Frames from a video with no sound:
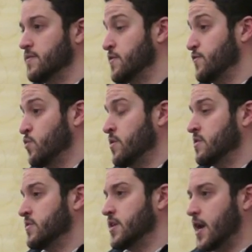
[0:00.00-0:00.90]
Even if you
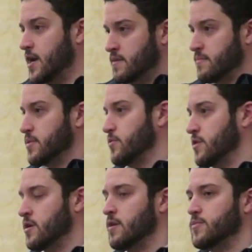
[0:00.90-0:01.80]
wanted to die and blow
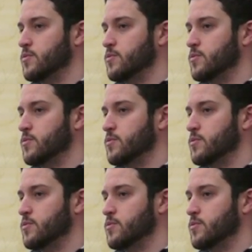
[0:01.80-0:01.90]
the gun up,